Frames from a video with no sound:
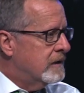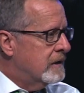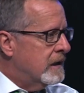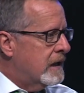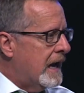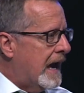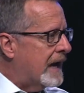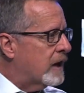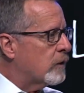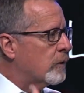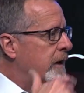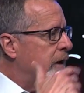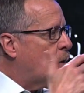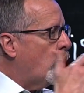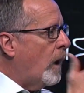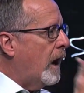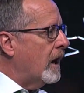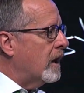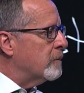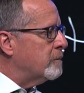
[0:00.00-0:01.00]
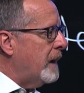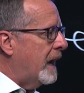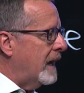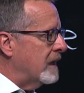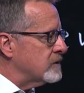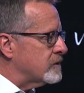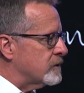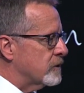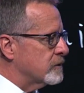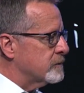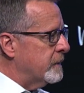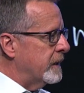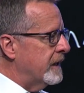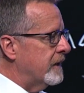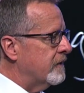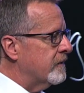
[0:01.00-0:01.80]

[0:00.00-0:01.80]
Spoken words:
had a required pastors meeting.